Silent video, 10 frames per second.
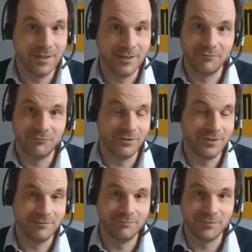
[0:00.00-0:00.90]
um,
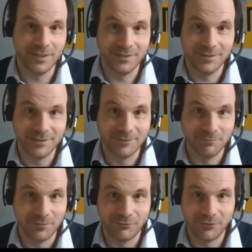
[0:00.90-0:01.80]
and, um,
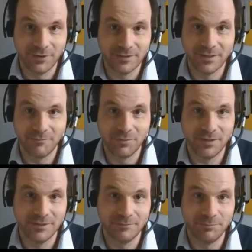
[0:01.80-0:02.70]
um, for example,
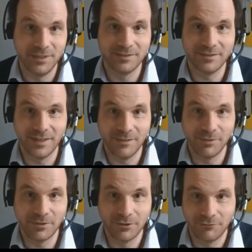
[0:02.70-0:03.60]
a pig stable
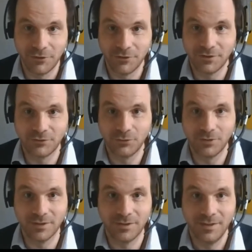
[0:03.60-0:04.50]
converted to
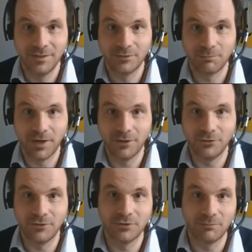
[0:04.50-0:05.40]
a
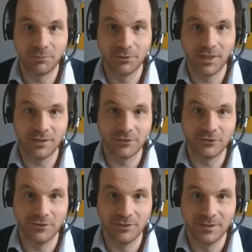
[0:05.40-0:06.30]
sprout
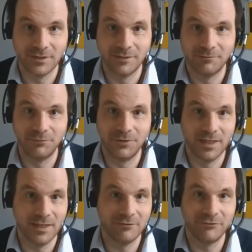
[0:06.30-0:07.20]
production. Um, we
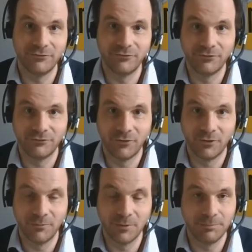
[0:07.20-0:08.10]
have
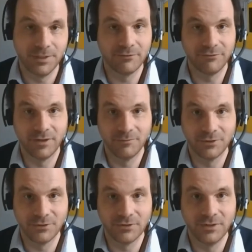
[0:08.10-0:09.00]
former pig
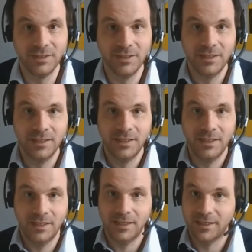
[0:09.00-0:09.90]
farmers
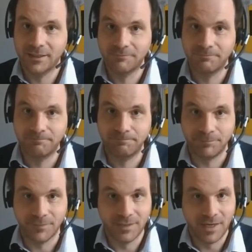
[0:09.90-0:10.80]

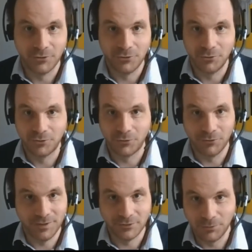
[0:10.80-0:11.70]
now
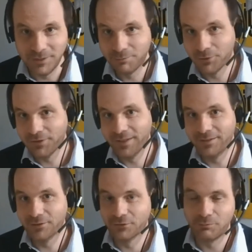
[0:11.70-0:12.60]
growing sweet
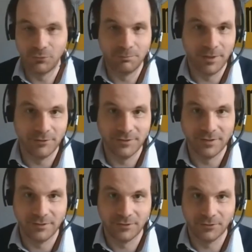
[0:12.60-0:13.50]
potatoes, blueberries,
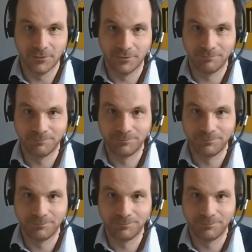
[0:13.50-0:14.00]
and so on.